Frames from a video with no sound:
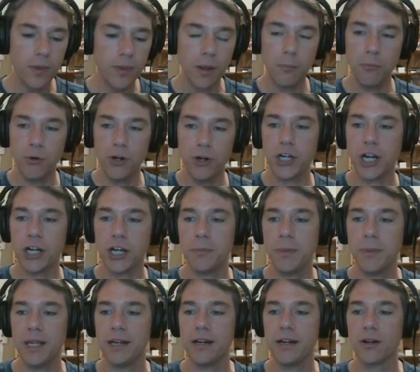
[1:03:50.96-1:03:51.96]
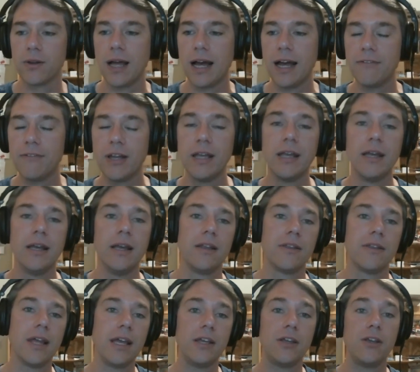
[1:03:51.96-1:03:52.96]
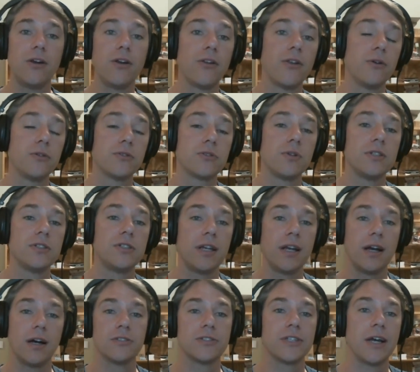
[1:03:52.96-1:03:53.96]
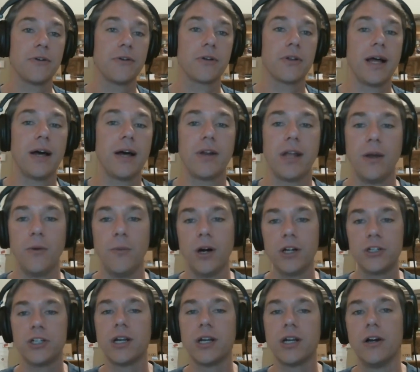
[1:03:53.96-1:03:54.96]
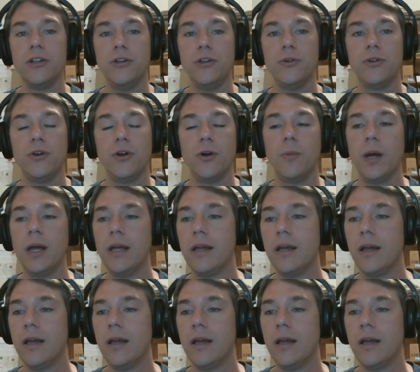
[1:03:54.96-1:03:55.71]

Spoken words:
Appreciate you being here live. Thank you to those listening on SoundCloud and watching on YouTube.